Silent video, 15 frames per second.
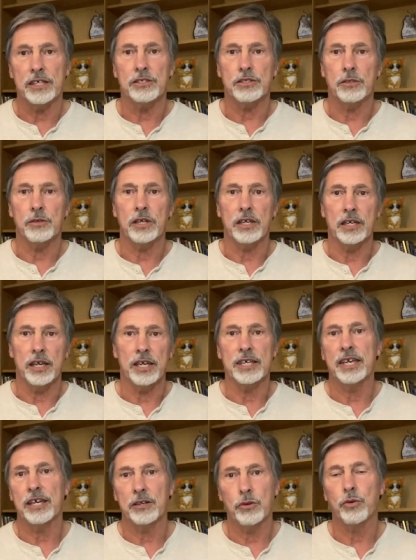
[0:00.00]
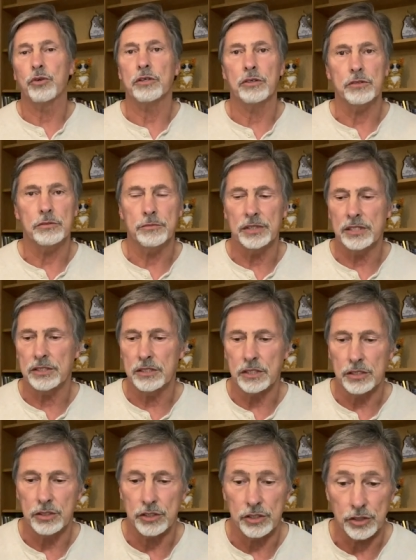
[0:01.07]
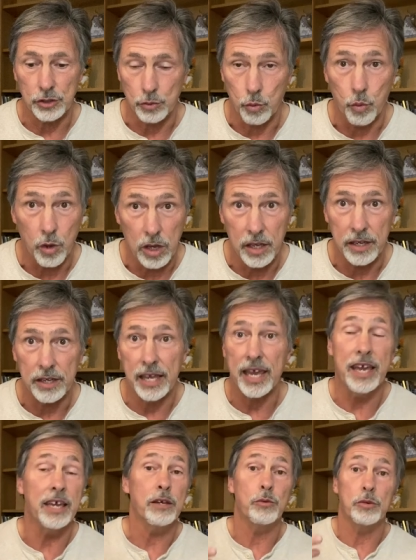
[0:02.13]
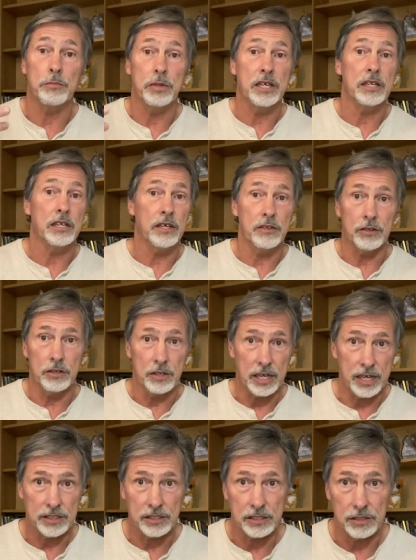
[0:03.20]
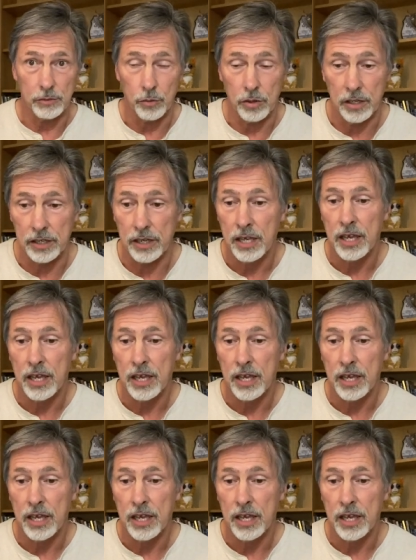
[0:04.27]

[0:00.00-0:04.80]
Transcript: So again, corn gluten meal is just one. Egg would be another excellent one.